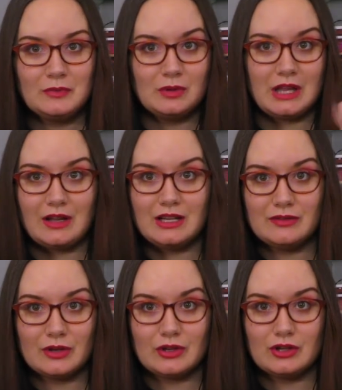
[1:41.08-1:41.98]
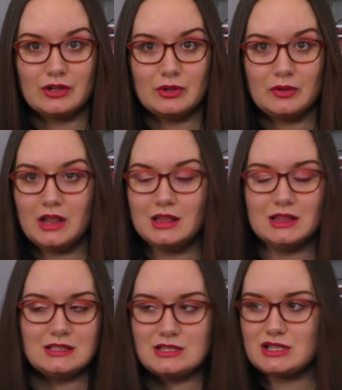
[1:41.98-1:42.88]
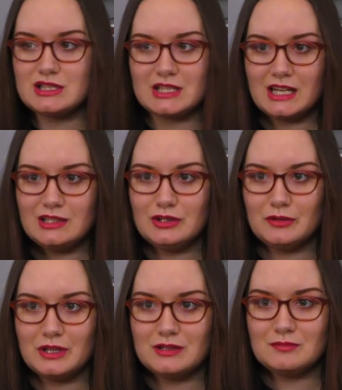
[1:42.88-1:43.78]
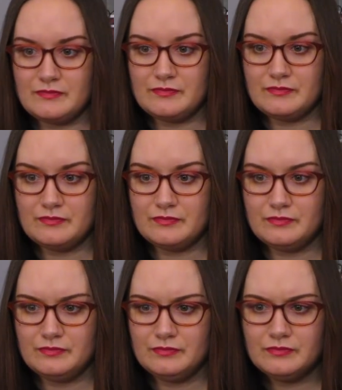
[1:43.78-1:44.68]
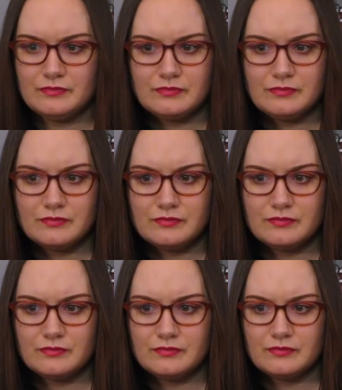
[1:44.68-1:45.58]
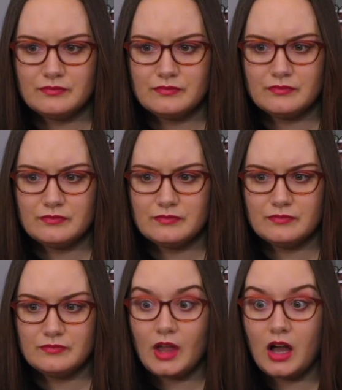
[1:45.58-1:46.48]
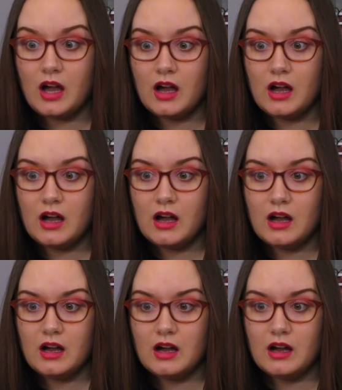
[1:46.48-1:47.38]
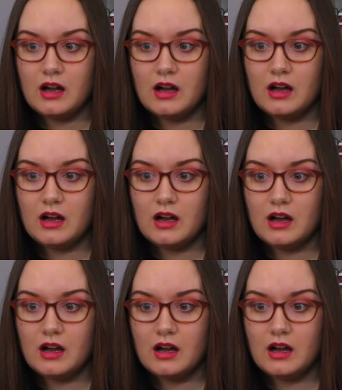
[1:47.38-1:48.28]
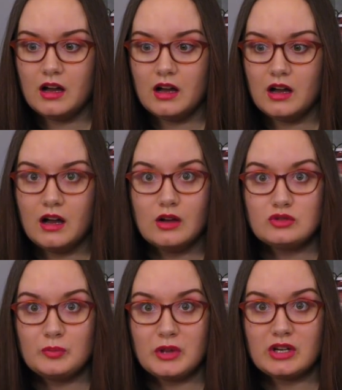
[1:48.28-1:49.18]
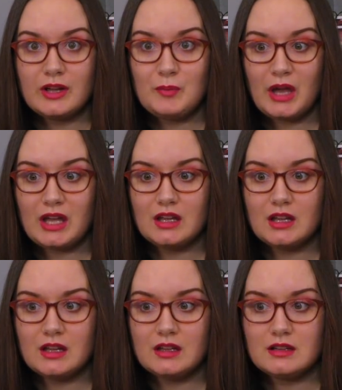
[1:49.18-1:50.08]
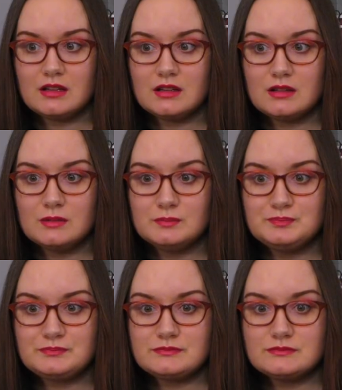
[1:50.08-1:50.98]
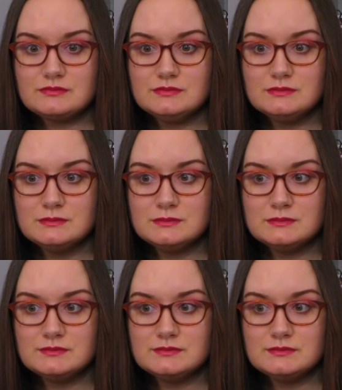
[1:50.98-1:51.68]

without any further ado, let's just get into it. It's about goddamn time. What the hell's going on with this station? So Miller came back. Did you get me to arm a fucking bomb.